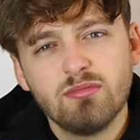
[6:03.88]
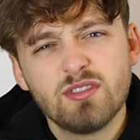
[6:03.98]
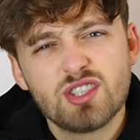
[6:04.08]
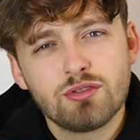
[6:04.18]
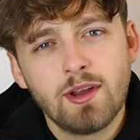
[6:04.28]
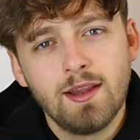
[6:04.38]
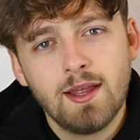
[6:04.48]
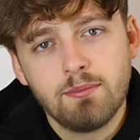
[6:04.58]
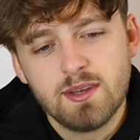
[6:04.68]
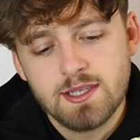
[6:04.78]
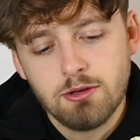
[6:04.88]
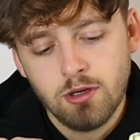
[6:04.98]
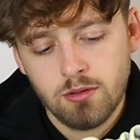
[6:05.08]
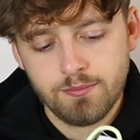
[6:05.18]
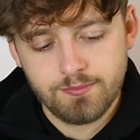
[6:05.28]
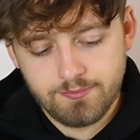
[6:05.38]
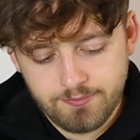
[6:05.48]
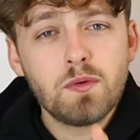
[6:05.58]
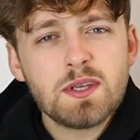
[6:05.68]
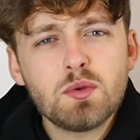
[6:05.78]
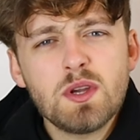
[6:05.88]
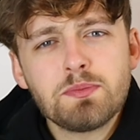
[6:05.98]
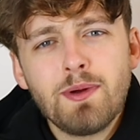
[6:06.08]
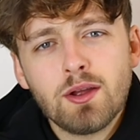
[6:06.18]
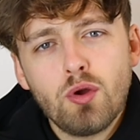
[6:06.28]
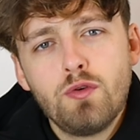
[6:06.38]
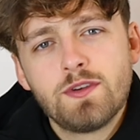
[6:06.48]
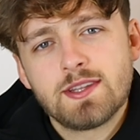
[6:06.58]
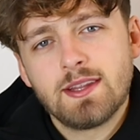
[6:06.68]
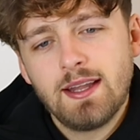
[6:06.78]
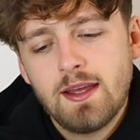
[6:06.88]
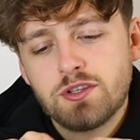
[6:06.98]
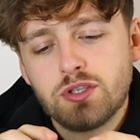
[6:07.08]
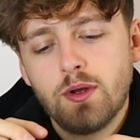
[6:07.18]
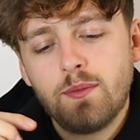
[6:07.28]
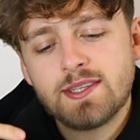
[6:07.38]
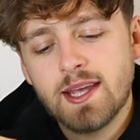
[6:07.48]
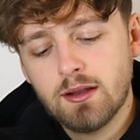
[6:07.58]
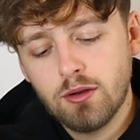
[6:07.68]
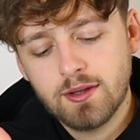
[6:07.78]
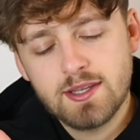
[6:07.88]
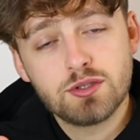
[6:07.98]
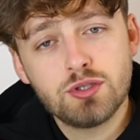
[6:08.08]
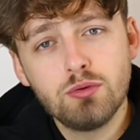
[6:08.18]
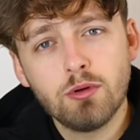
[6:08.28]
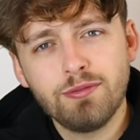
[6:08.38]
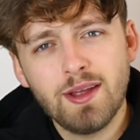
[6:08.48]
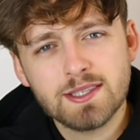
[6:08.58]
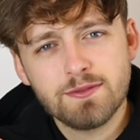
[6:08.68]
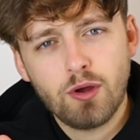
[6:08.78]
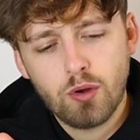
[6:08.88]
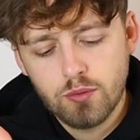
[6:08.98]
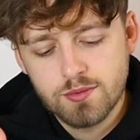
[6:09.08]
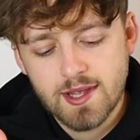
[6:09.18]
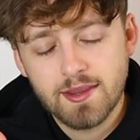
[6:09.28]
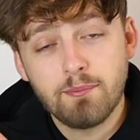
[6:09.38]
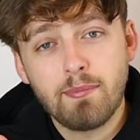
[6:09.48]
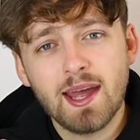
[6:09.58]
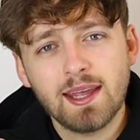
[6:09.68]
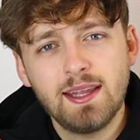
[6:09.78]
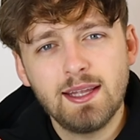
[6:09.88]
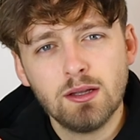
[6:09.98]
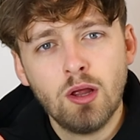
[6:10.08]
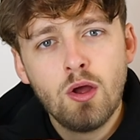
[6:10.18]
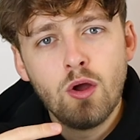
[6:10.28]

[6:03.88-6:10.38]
string-like material. If we switch back over to the left shoe and we take a look at these 2 reflective holes at the back heel